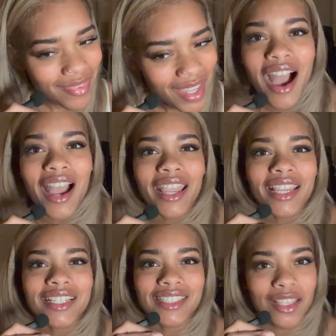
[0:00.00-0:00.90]

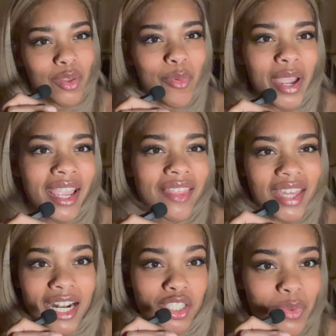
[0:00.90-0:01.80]
I did the way
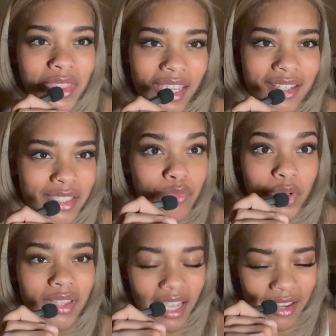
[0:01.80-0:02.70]
that I do things in
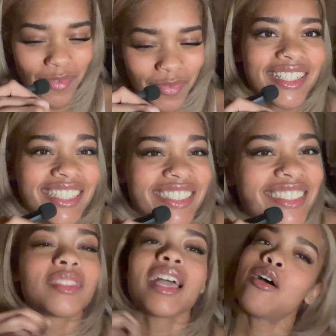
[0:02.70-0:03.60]
real life.
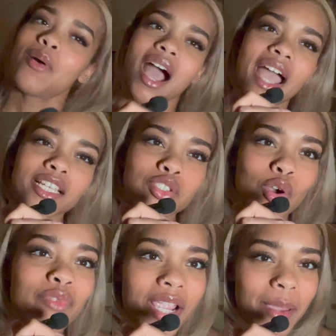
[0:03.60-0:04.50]
Now, I
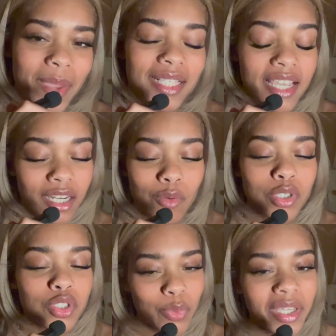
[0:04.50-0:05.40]
don't recommend
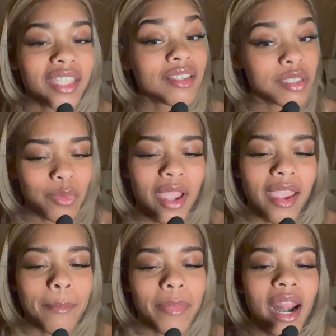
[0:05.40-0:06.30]
anyone doing it this
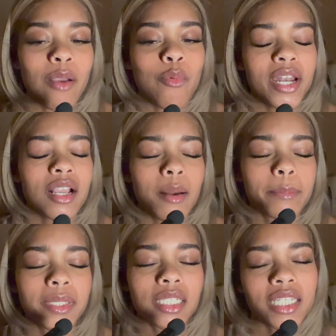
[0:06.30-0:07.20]
way, but I went
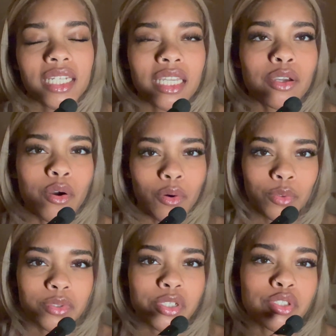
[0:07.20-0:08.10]
completely
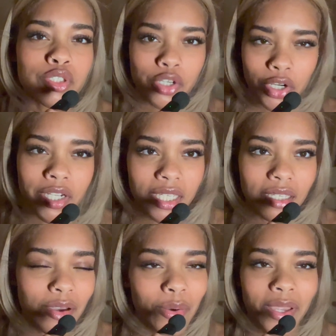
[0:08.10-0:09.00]
cold
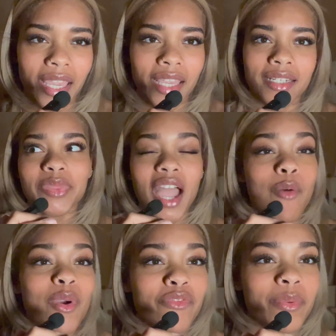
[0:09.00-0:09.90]
turkey. Okay. I
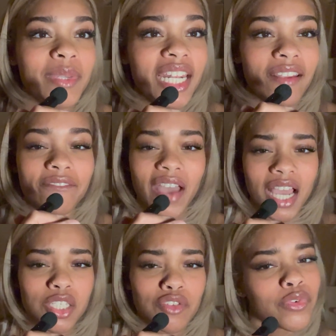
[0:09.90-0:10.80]
went from eating
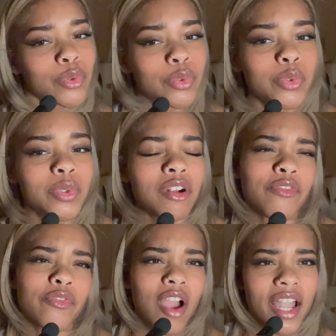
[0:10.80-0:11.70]
fast food,
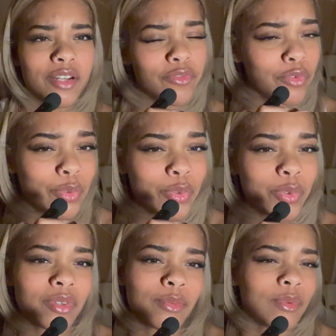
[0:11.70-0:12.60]
fried food,